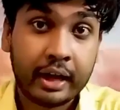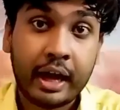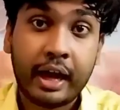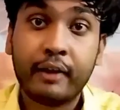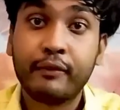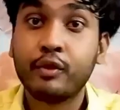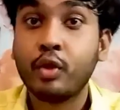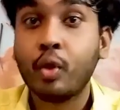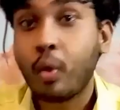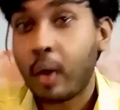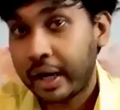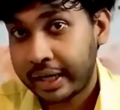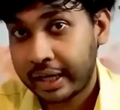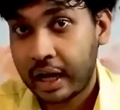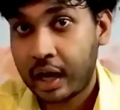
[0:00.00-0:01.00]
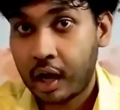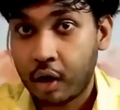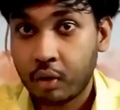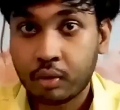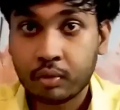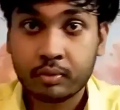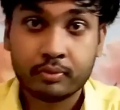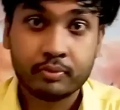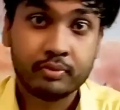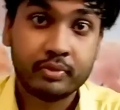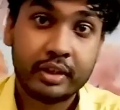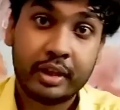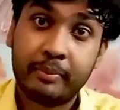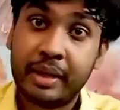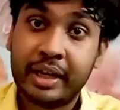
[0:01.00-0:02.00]
I have no idea how
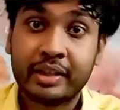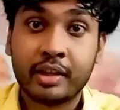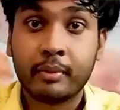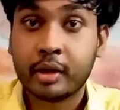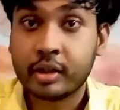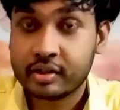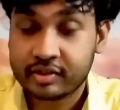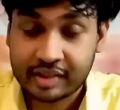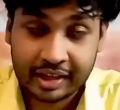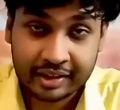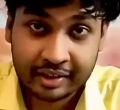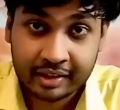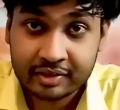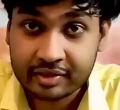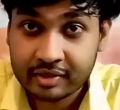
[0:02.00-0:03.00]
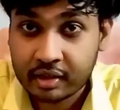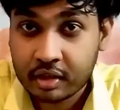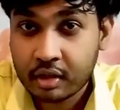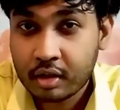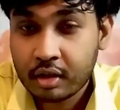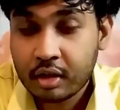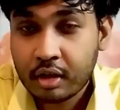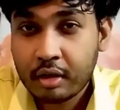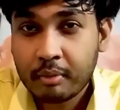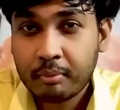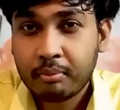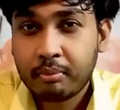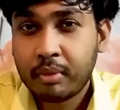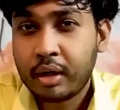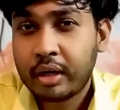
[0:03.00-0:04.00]
they made them understand this,
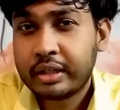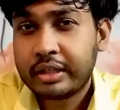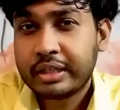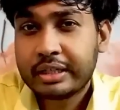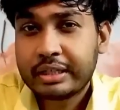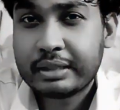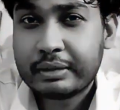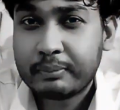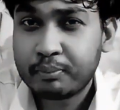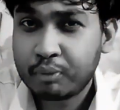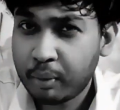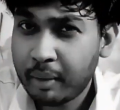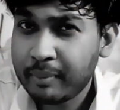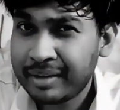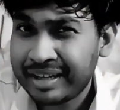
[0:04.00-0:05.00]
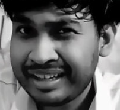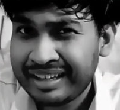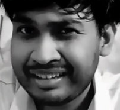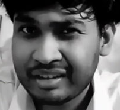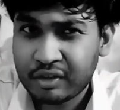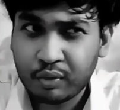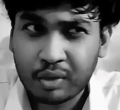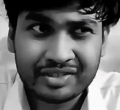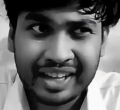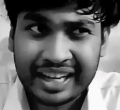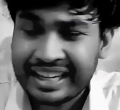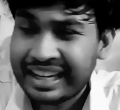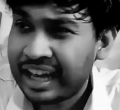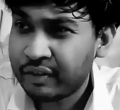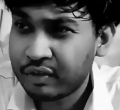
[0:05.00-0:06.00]
but probably it was
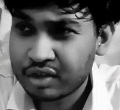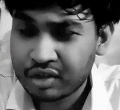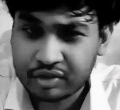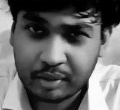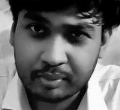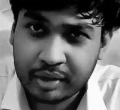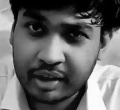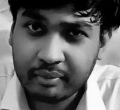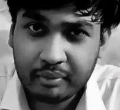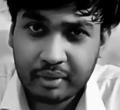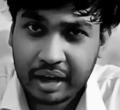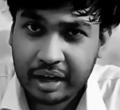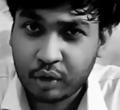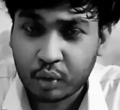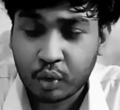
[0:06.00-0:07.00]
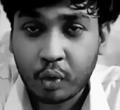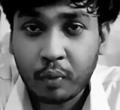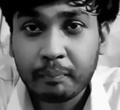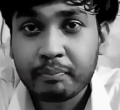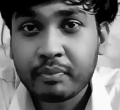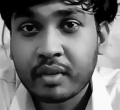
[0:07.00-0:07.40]
sign language or something, I don't know.